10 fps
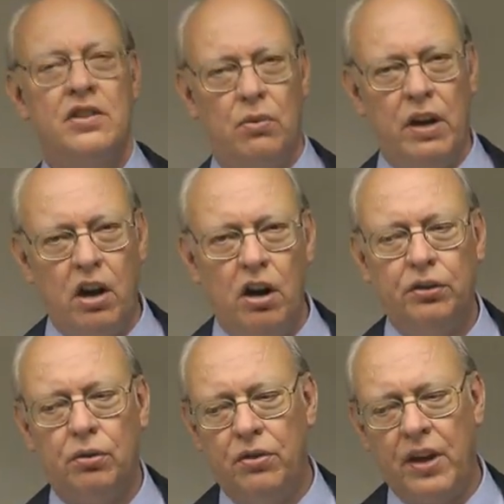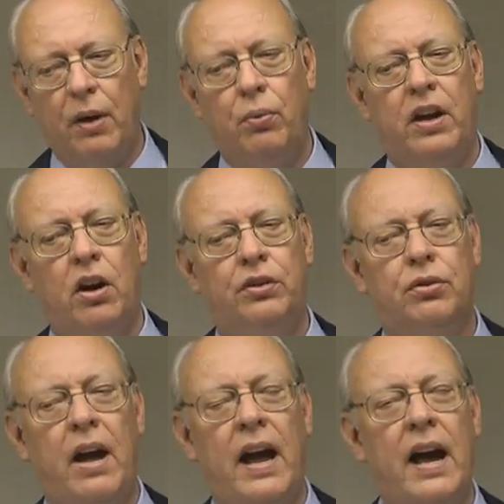So we go through that. We go
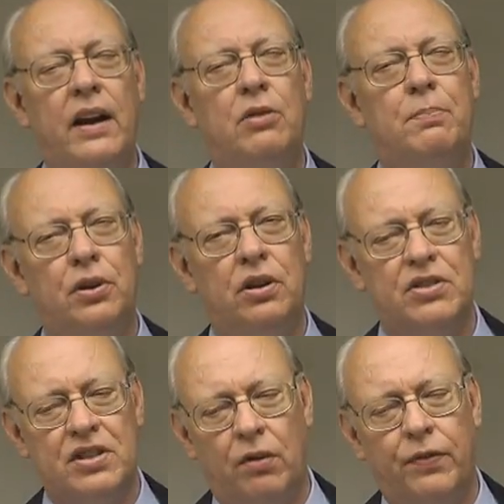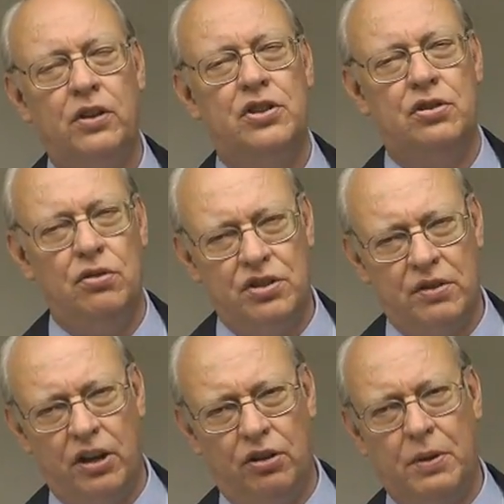through how do you put yourself in the shoes
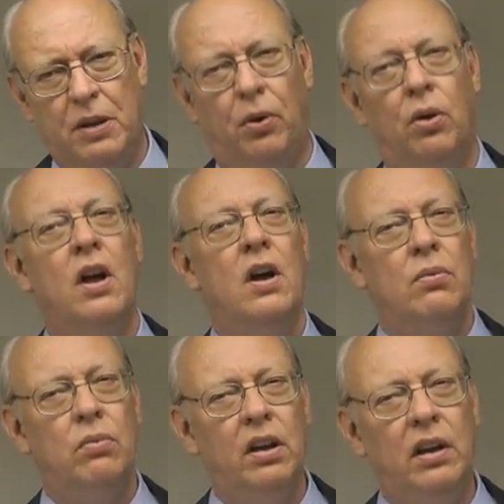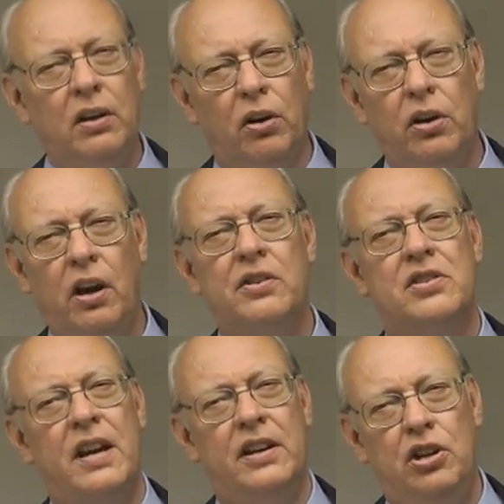of other people. Really learn to
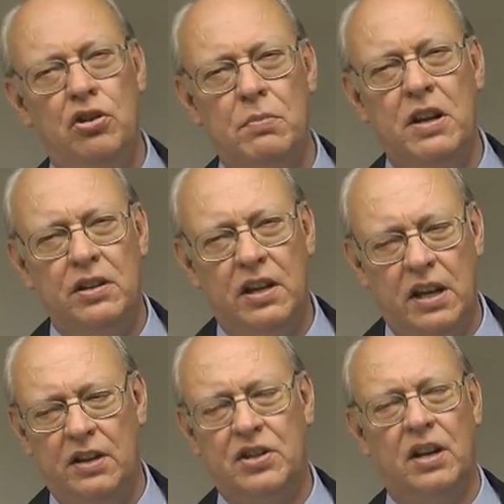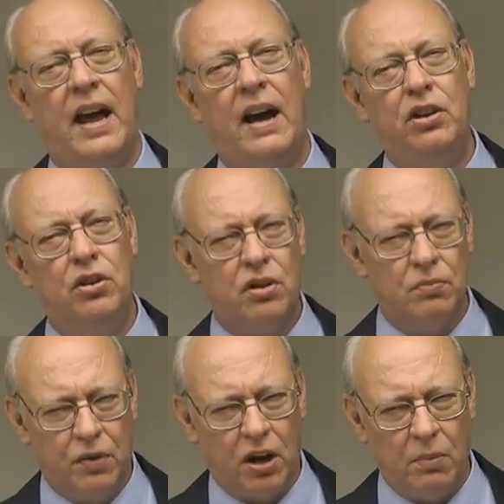understand human needs and how you
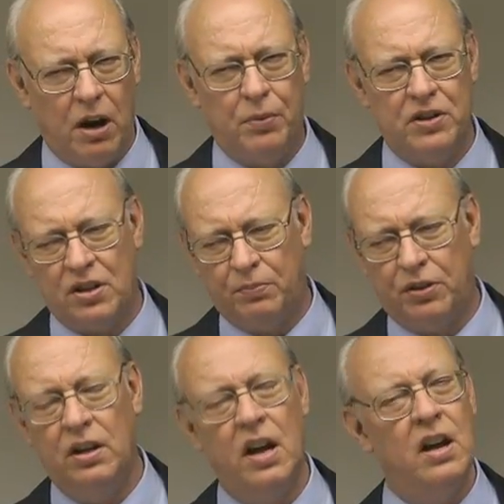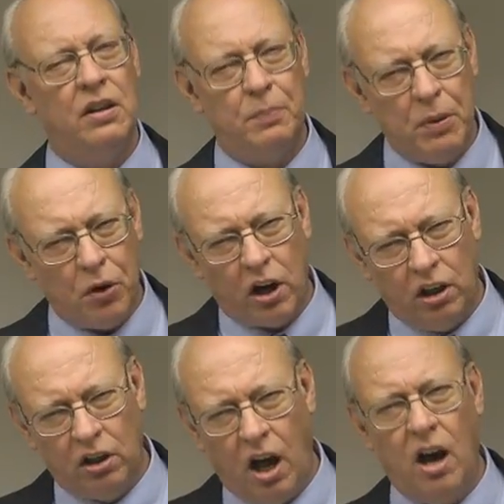can come up with something that people are
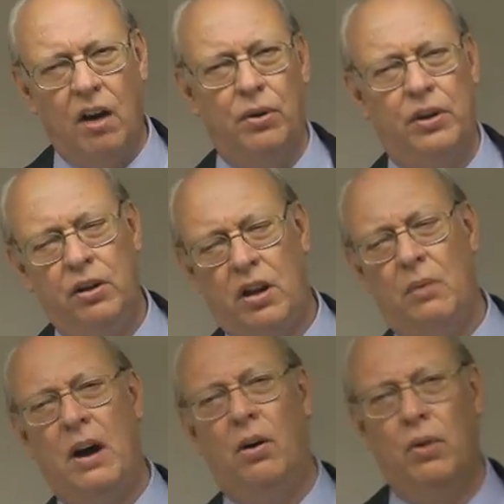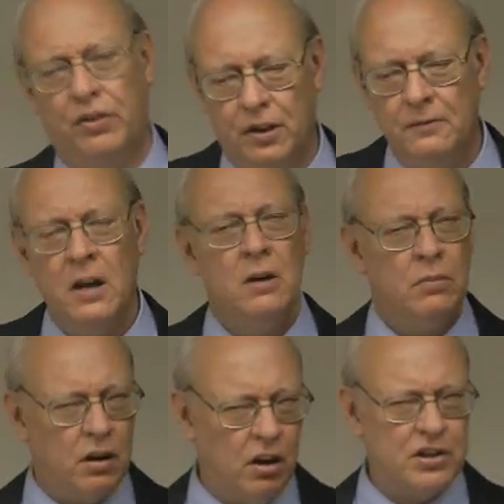going to love when you come out with it.
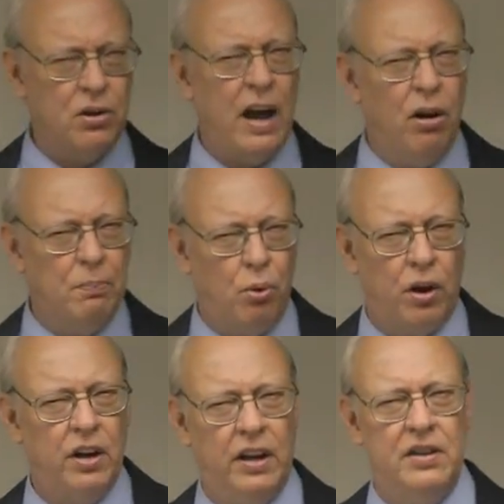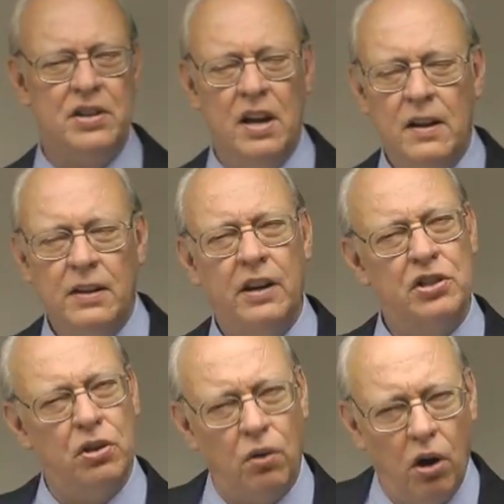But also how important important it is that
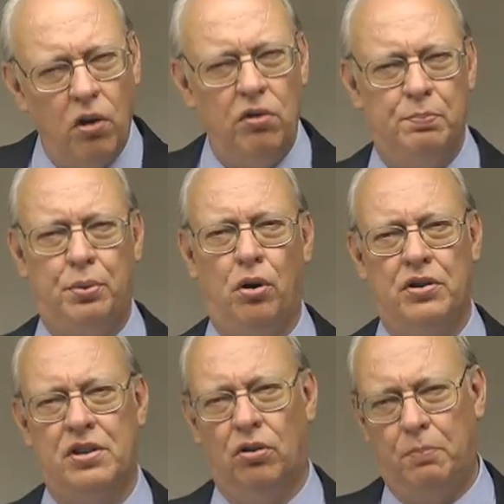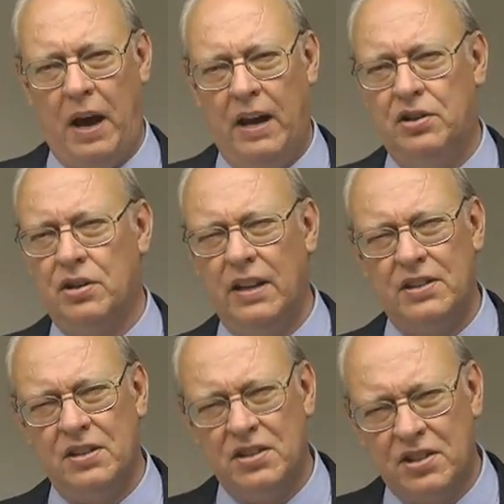it's your own personal passion.
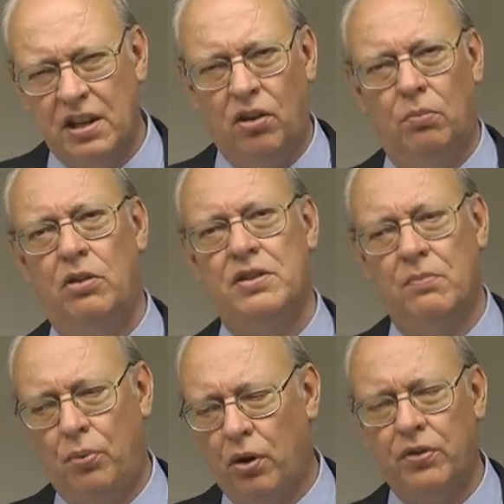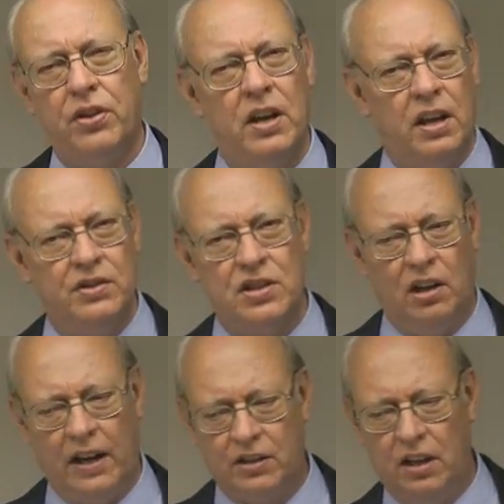That's the single most important thing in
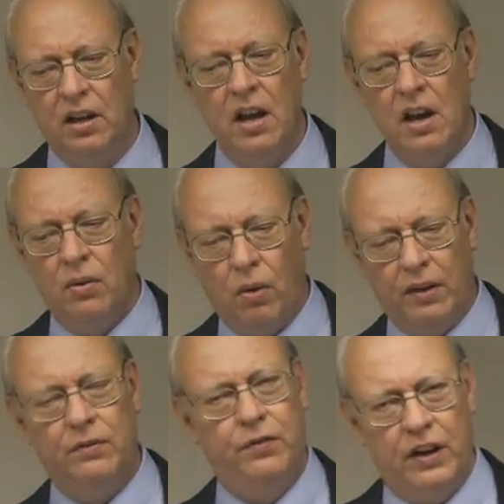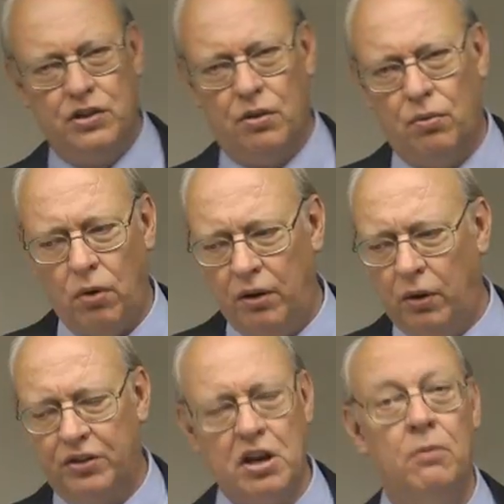selecting what venture to
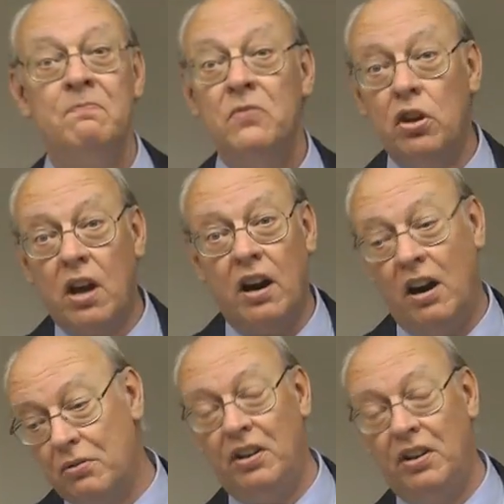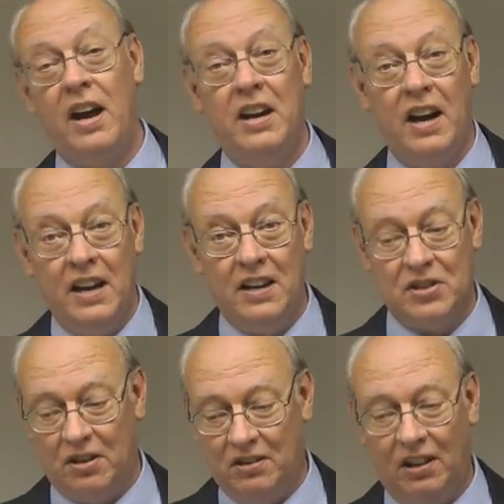run with. So you got 190
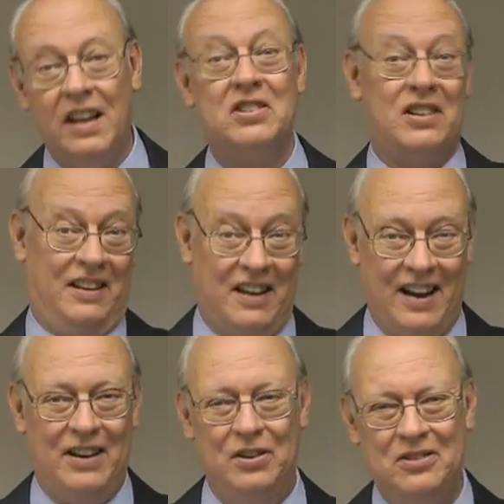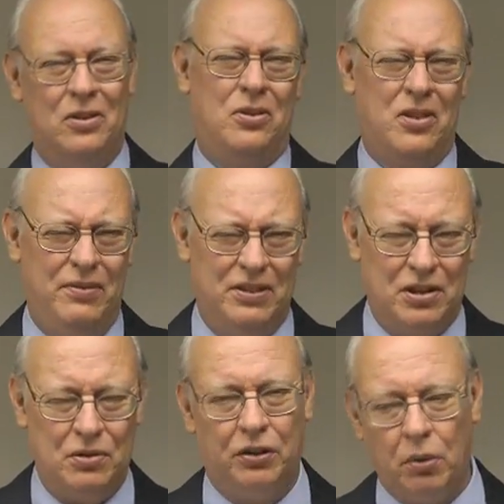ideas on a list, like I do, or even
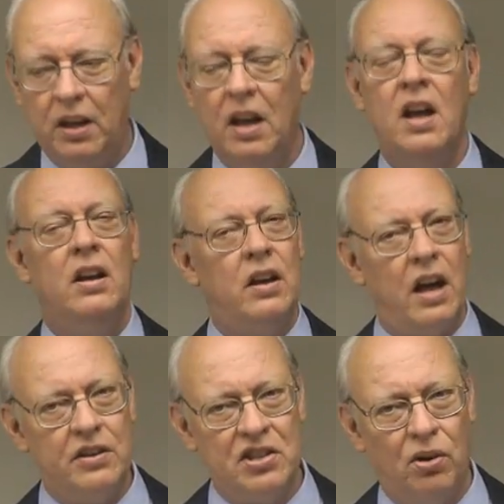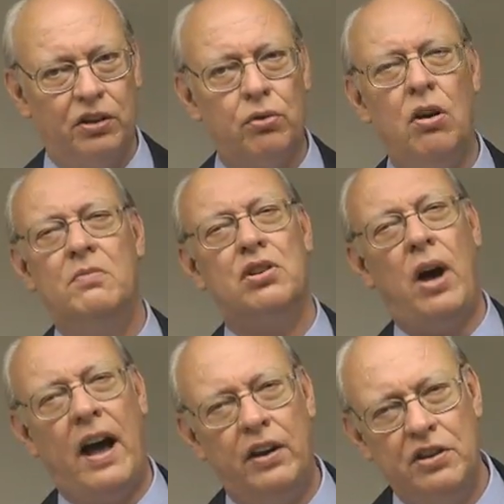two or three. You got to sort through them.
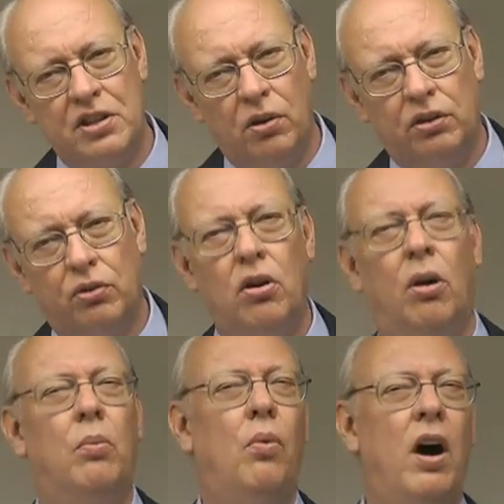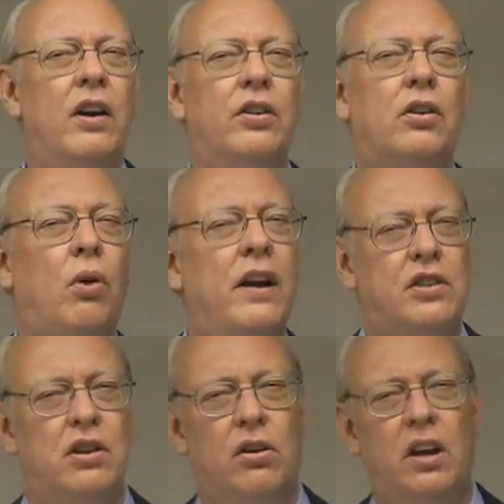So how do you sort through them? What are the
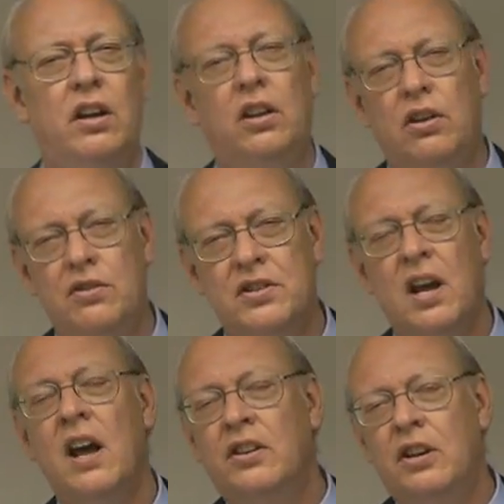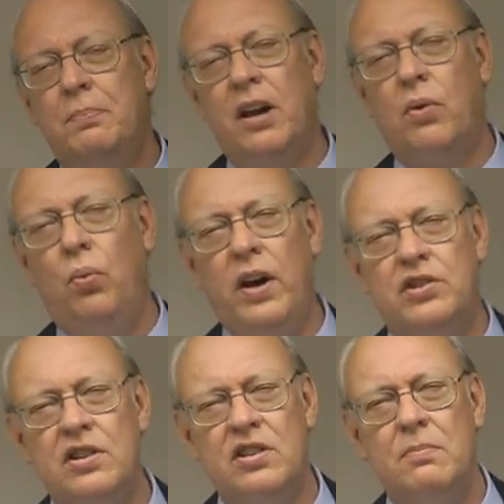criteria used to pick
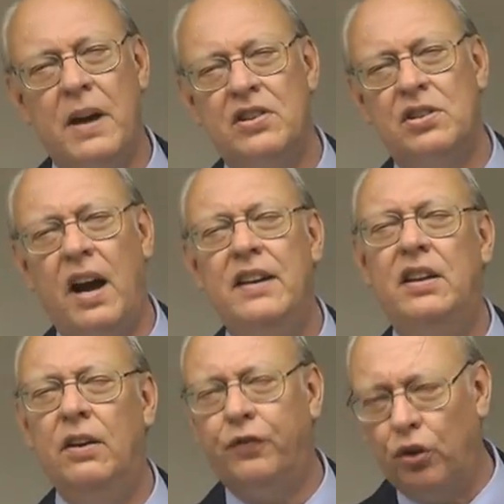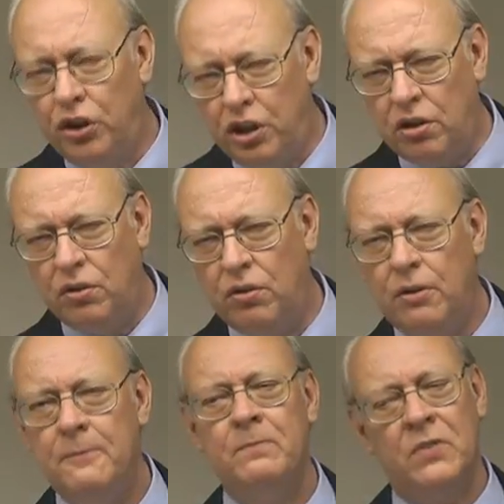which is the best idea for
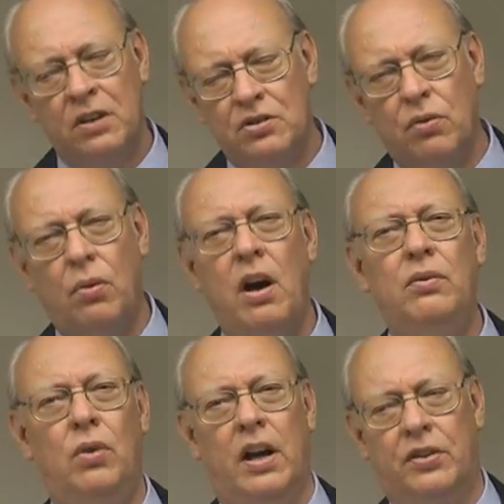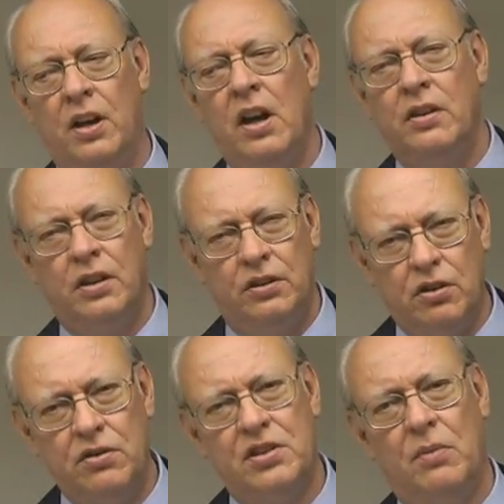you to run with, to
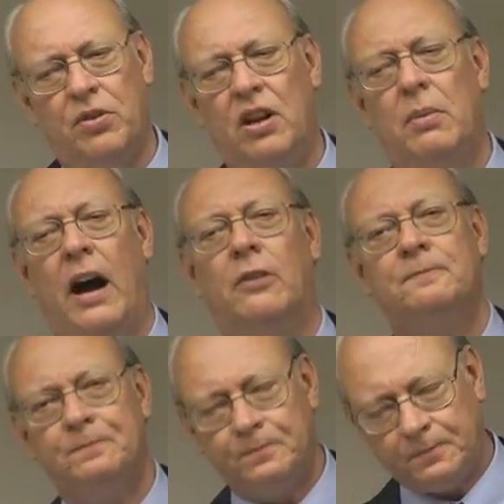do something about?